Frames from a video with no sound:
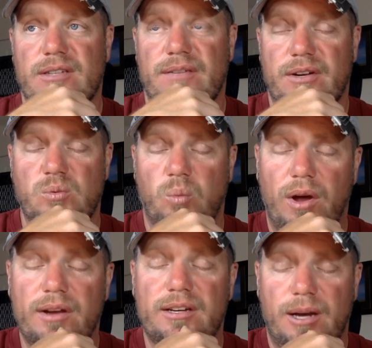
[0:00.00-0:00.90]
If there's
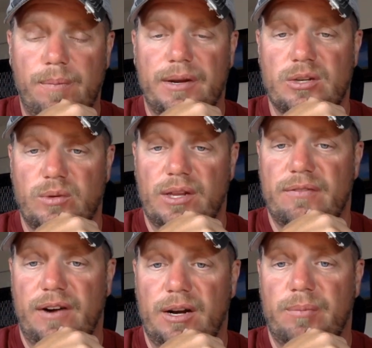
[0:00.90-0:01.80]
one company that's really
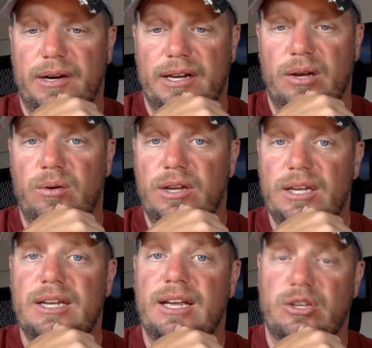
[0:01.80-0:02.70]
fired up right now,
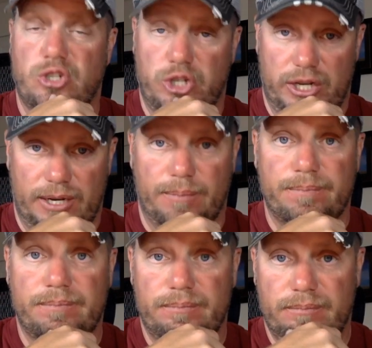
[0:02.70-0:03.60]
it's GM.
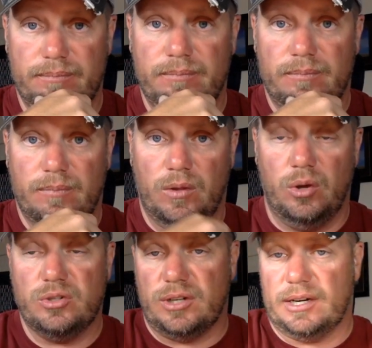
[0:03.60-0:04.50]

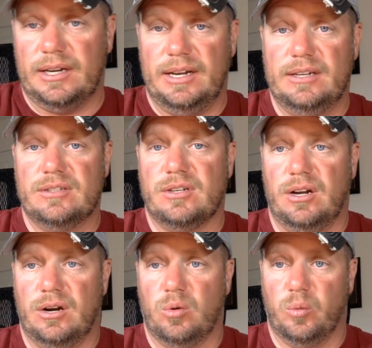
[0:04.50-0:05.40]
Those truck guys
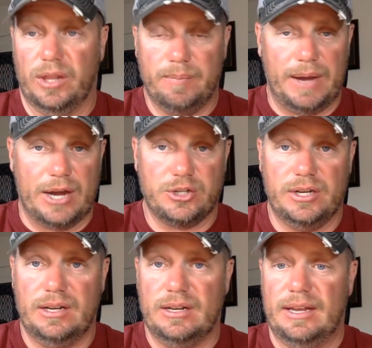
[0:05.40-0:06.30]
are really
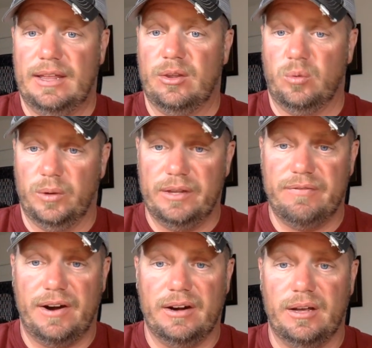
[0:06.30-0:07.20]
passionate, and they're really
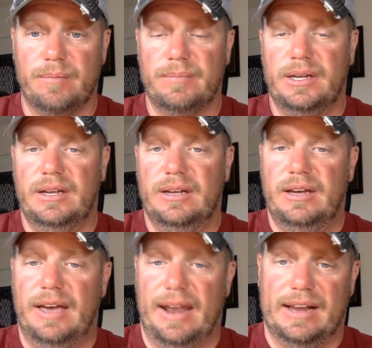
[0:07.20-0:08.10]
fired up.
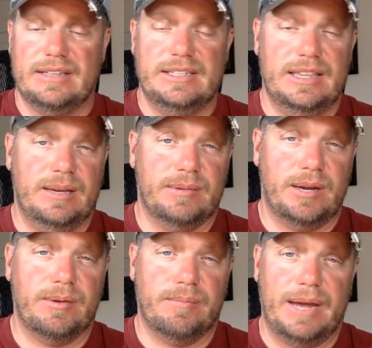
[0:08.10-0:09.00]
And I could see them
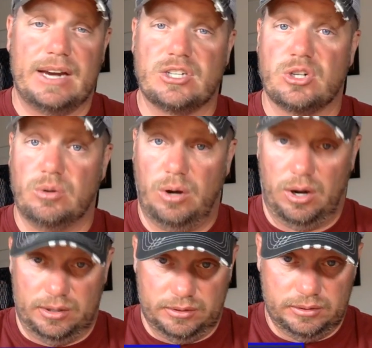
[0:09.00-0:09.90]
coming back
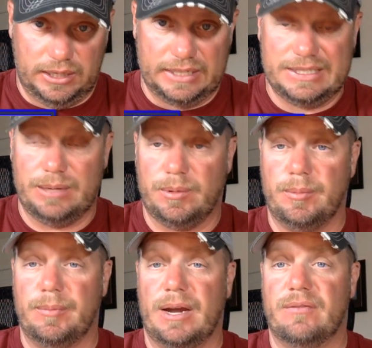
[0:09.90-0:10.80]
strong. I can see them
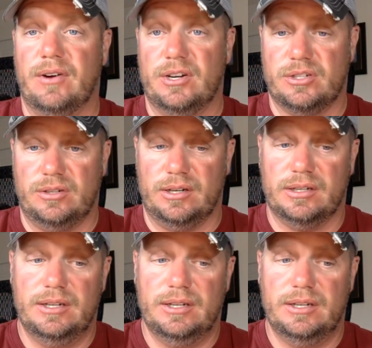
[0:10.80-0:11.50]
coming back very strong.